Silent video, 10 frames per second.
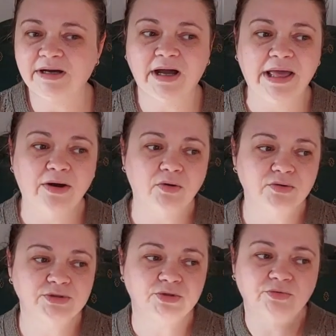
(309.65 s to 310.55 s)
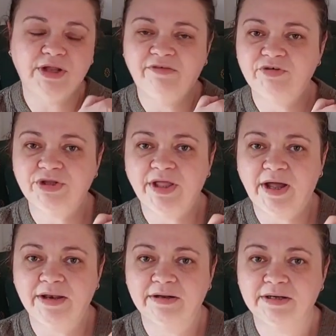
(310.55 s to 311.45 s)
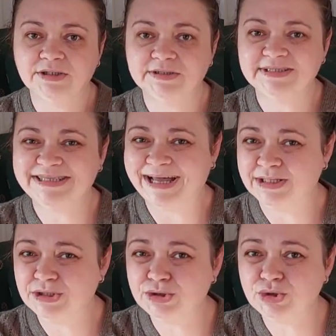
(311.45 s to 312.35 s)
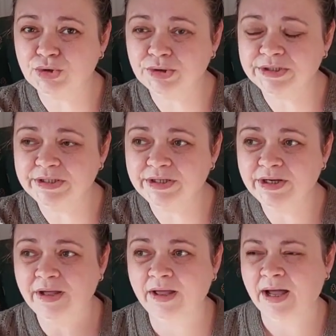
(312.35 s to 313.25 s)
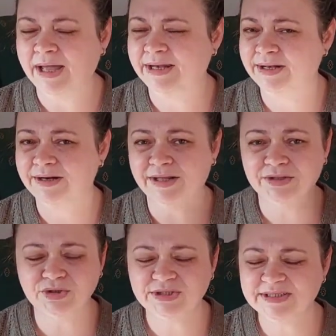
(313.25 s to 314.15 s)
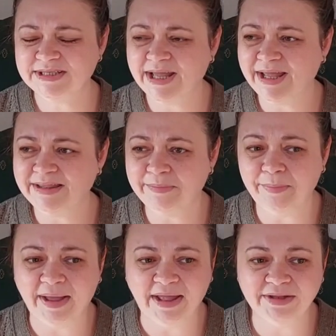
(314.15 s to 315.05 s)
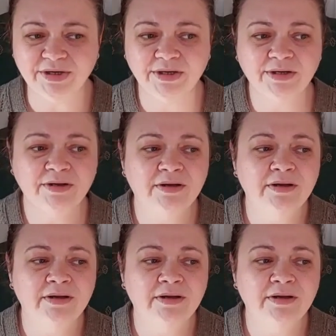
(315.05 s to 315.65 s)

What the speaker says: I also never done a saddle shoulder. I didn't understand the pattern.